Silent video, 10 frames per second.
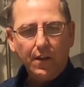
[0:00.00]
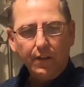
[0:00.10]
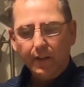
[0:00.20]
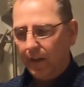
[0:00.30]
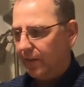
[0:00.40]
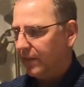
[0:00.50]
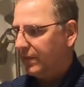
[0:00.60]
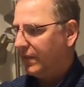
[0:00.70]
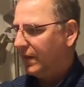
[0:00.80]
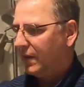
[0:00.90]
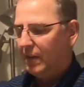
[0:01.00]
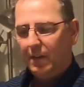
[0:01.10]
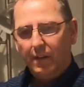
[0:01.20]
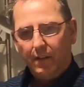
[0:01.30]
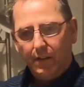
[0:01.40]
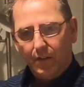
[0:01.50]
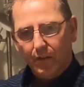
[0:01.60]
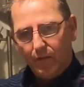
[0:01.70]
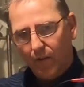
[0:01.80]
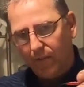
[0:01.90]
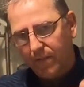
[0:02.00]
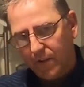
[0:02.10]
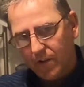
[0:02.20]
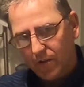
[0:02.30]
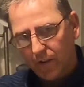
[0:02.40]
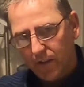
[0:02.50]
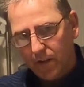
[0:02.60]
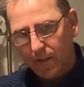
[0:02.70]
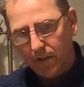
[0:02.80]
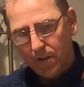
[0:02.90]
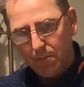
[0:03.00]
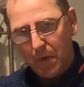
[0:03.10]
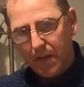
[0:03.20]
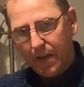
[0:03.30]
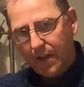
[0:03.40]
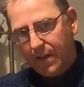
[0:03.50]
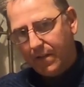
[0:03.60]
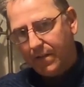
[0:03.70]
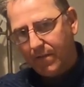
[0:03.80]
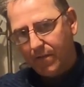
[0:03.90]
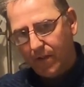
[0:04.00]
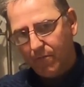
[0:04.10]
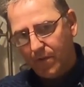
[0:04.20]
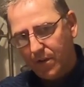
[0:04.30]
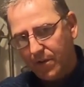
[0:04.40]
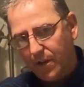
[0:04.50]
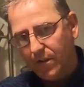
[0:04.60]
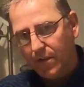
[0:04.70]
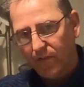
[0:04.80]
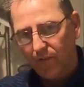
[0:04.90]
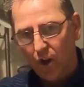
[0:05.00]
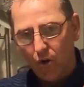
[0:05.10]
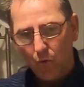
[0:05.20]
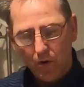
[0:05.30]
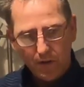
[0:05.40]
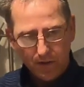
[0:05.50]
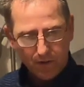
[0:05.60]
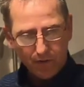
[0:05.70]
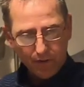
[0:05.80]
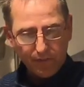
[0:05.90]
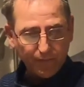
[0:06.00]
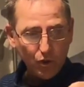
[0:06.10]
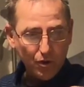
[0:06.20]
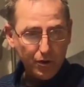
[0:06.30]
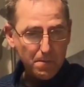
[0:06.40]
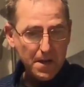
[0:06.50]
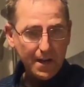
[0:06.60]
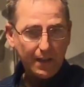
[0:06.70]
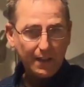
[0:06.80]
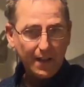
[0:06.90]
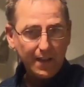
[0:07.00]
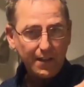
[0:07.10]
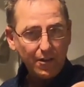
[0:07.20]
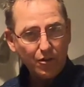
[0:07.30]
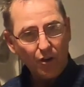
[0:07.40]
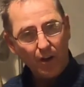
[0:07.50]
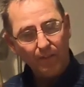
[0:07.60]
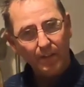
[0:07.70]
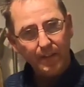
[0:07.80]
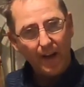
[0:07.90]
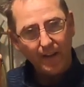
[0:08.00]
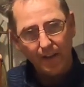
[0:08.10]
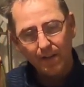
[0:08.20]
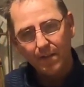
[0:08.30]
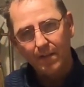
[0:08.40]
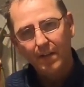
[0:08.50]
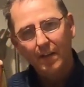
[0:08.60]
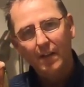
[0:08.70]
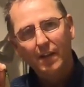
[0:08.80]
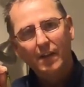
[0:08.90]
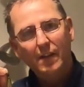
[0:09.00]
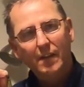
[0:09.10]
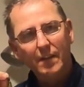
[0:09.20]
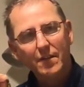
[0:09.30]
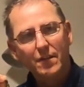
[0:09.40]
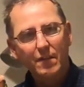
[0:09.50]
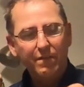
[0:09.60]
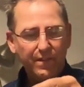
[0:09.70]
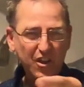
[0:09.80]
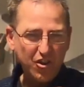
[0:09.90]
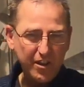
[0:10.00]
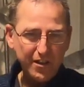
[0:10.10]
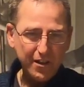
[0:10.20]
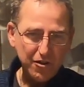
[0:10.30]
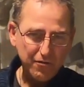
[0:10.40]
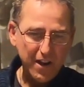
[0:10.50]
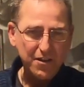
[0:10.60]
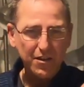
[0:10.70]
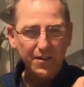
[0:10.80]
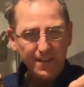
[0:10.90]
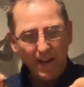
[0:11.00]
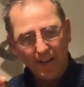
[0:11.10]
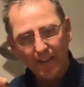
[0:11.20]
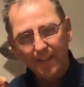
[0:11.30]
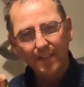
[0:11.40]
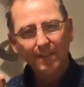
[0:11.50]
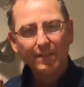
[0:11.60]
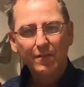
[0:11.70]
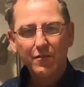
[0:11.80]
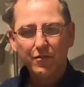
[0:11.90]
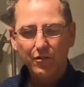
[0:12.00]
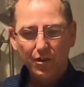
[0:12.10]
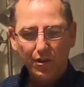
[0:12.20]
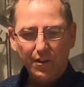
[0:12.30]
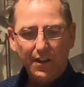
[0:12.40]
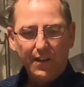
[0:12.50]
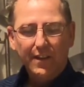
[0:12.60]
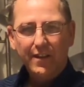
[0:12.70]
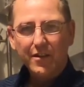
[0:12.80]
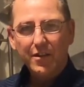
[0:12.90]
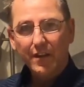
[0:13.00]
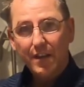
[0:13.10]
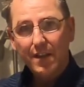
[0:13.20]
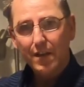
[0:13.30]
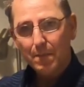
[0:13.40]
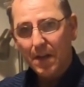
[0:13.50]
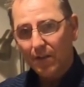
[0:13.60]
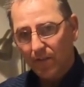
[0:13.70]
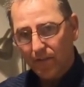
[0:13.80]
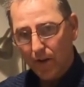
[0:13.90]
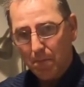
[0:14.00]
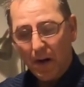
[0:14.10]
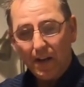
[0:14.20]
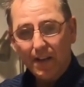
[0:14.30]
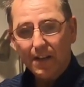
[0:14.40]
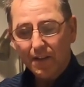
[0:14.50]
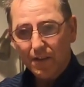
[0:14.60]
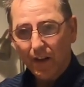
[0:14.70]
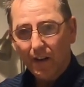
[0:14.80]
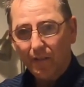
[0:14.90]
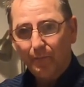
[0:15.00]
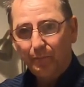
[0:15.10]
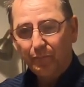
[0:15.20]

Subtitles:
And then obviously your bait is in the flow. It's going to flutter about like it's sort of a dying. It's a fish in distress. It's dying. So it's an easy meal for a pike, is that.